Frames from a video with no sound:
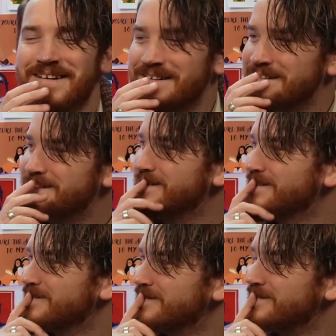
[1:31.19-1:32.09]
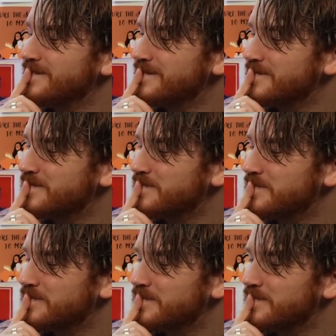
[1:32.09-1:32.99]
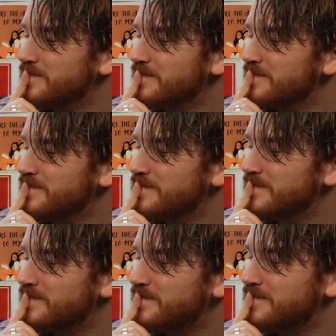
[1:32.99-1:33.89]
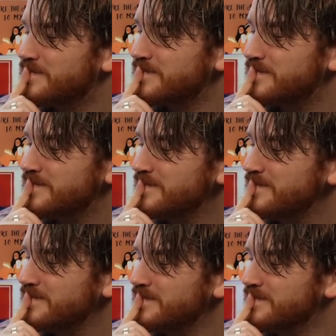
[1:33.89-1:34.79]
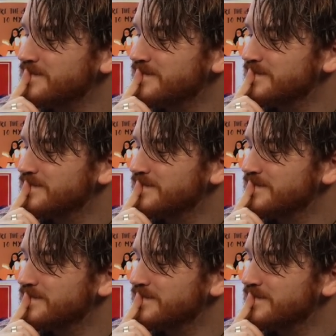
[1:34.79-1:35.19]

No words are spoken by the person on screen.